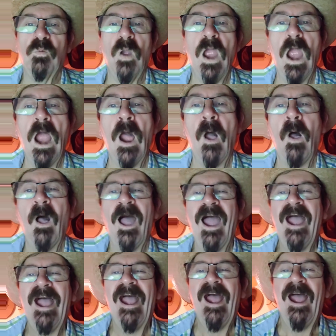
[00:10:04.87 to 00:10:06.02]
Well,
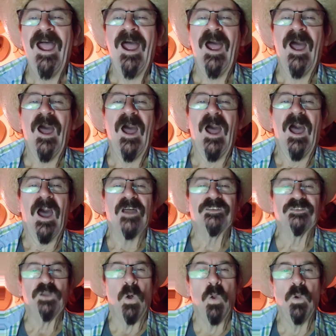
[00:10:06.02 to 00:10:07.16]
I
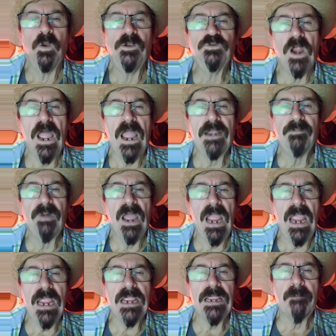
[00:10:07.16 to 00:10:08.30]
slowly dragged my
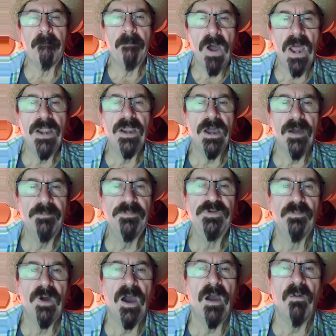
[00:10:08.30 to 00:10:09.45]
aching butt up
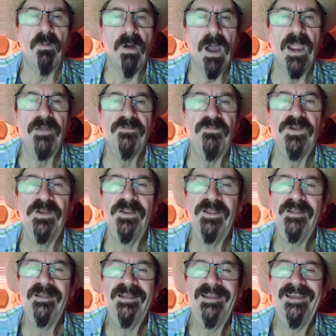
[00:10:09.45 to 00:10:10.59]
to my wife, and
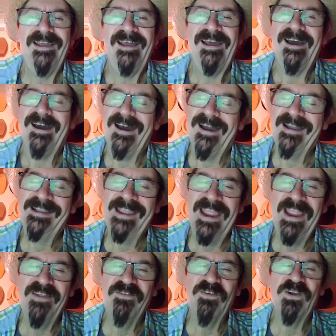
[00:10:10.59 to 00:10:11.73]
I
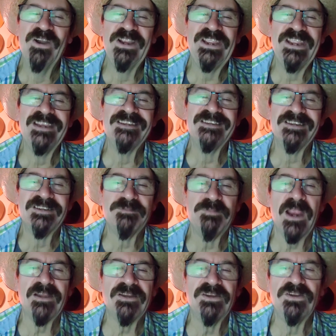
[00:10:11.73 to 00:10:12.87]
gave her a kiss,
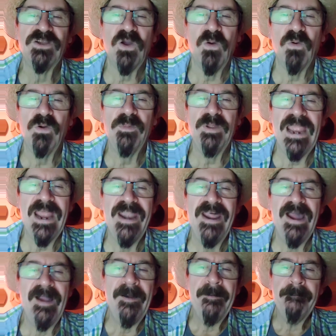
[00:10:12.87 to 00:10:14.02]
expecting to go to bed.